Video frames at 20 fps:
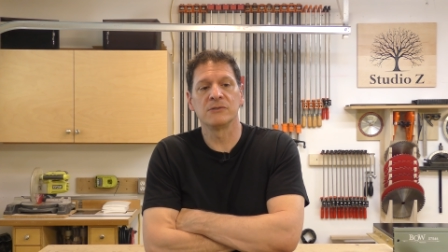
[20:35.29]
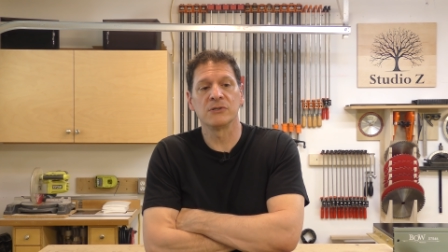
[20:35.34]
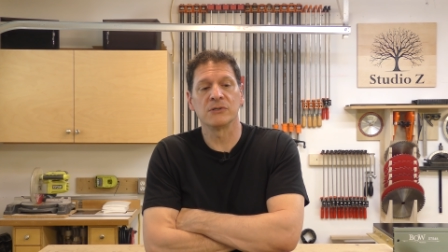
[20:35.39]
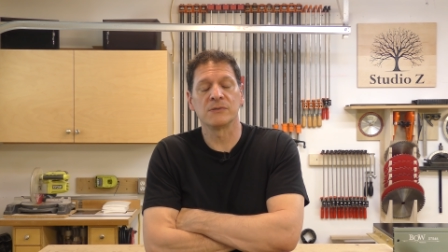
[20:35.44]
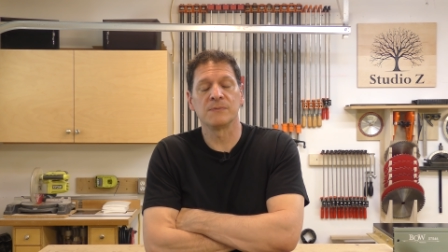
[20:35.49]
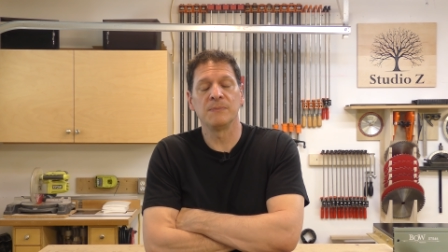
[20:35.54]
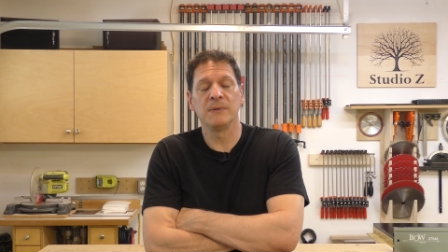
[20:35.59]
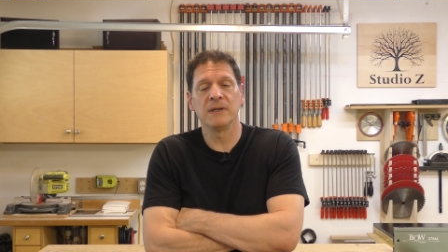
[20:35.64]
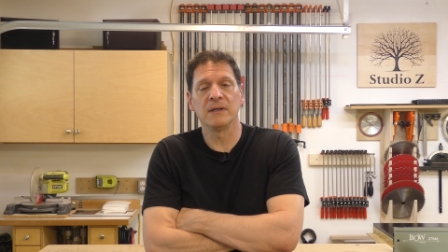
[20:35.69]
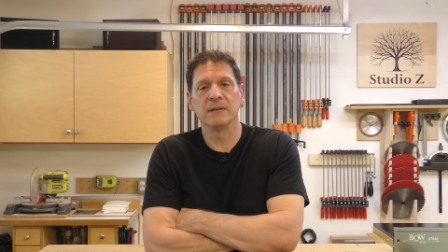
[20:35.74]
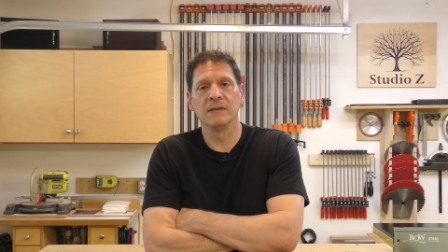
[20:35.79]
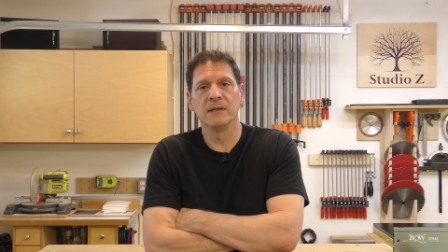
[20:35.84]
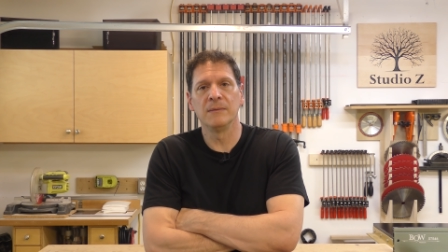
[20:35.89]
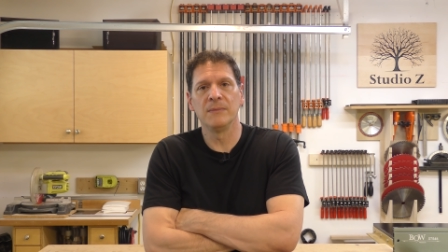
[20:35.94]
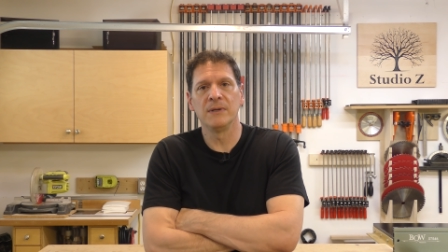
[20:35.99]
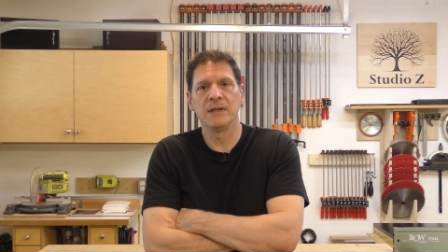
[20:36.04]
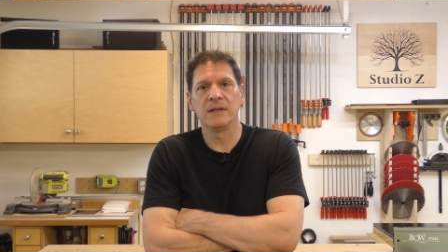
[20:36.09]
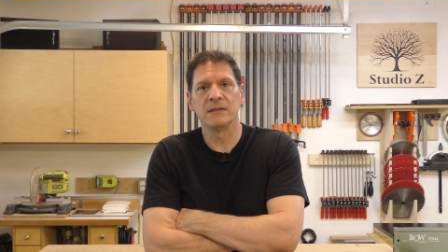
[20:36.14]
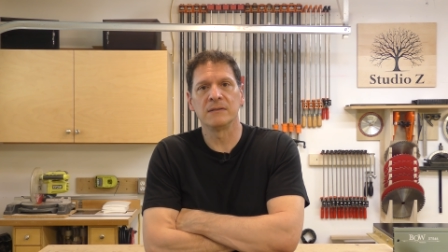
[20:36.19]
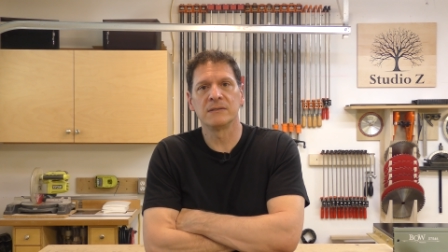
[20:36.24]
just being
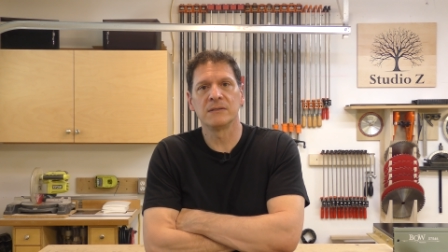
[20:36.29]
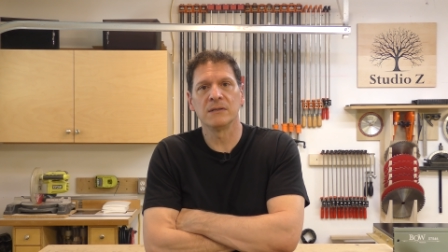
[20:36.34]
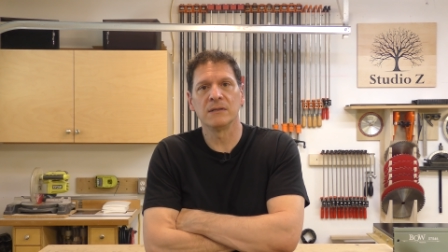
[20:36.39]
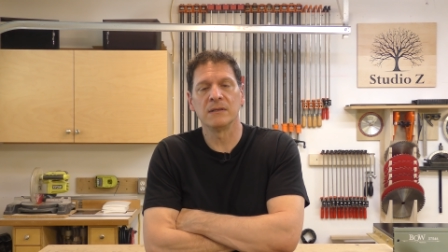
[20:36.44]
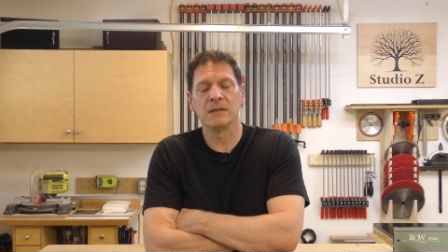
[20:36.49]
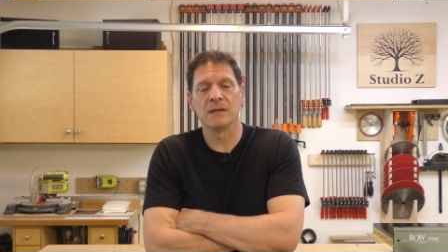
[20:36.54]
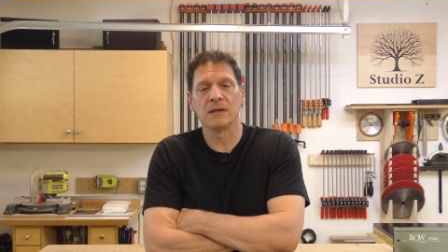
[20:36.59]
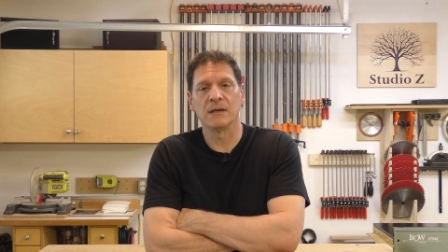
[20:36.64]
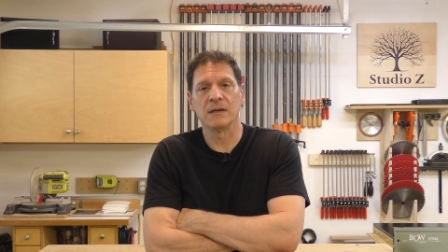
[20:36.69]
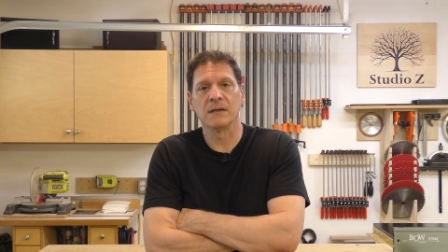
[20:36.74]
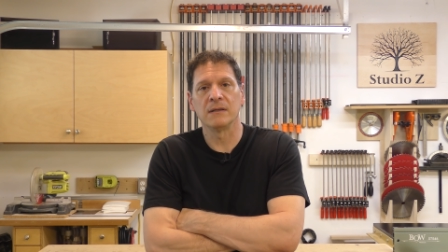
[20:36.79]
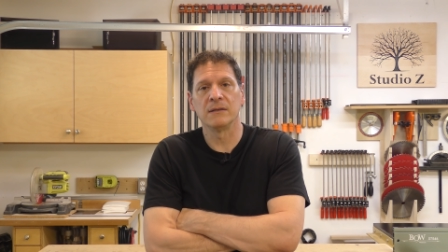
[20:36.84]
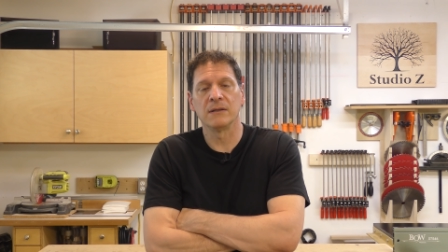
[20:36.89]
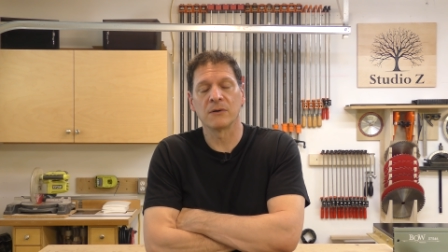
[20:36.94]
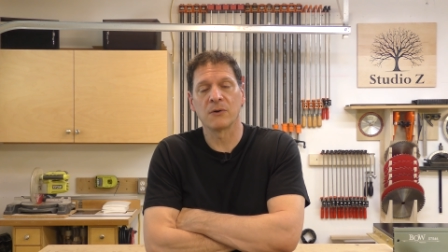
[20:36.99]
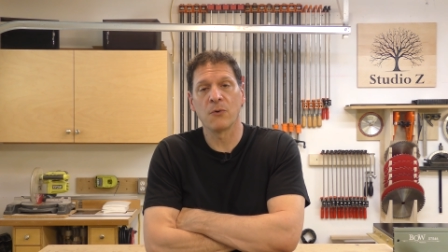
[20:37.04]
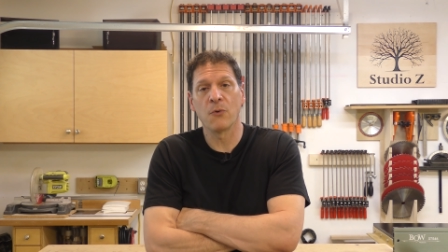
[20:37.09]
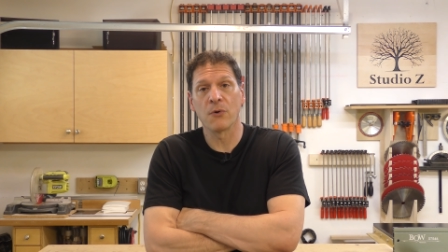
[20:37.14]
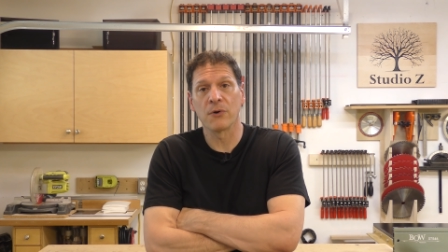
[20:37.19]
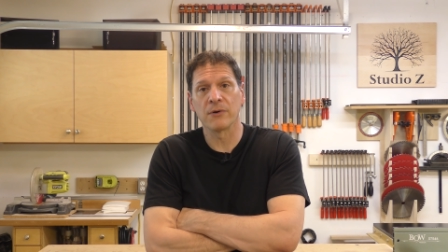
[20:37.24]
limited to the,
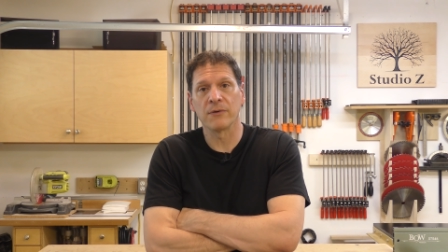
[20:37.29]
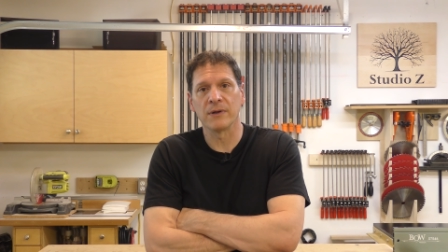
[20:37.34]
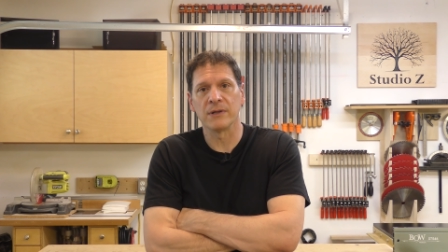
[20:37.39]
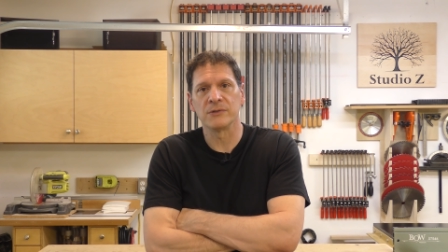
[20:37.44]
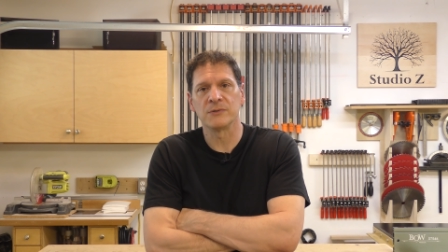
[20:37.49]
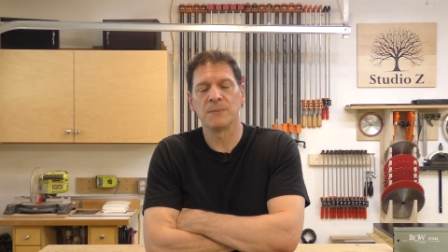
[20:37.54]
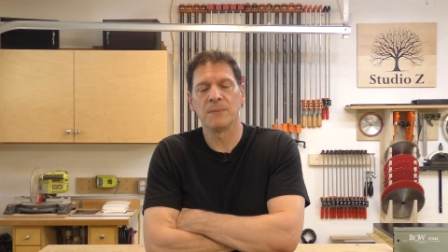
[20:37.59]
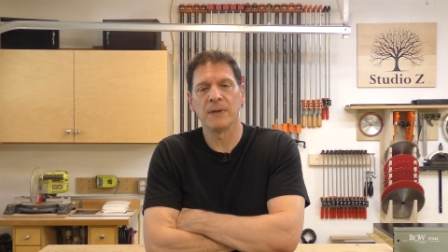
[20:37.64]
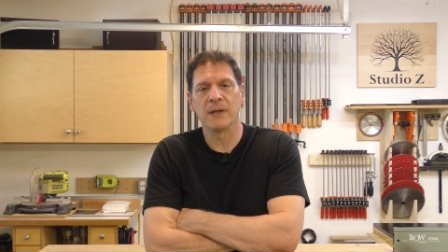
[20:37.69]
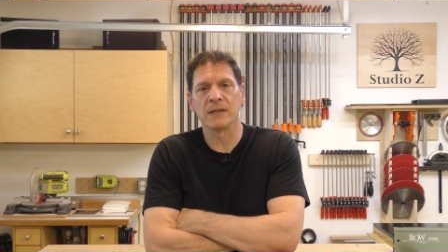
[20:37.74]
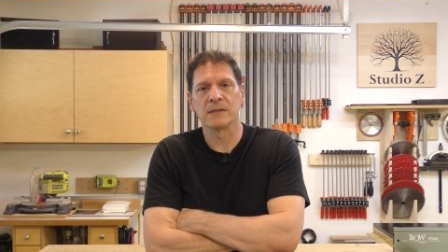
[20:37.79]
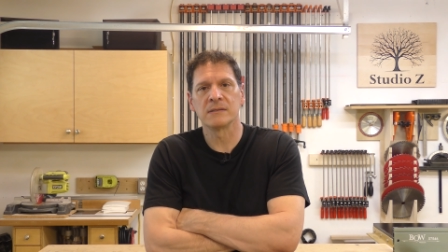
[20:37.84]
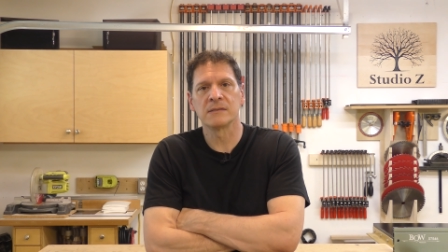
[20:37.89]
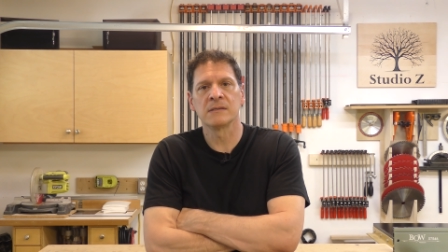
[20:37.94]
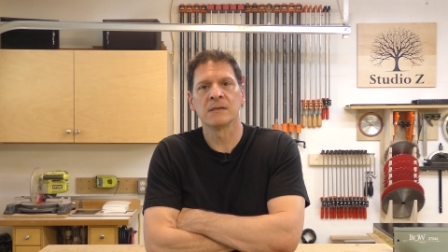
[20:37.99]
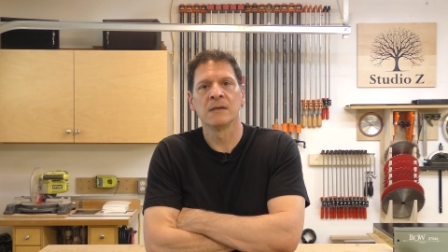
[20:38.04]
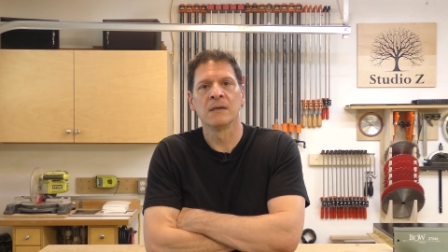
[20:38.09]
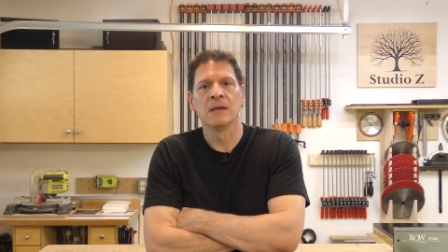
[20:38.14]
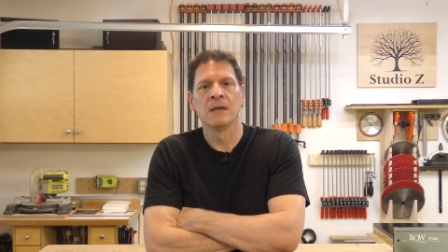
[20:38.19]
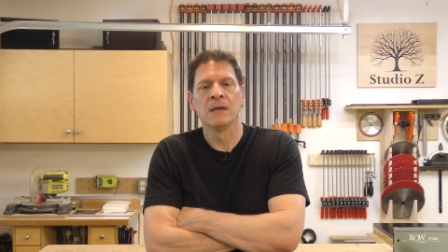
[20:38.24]
the quarter inch bits.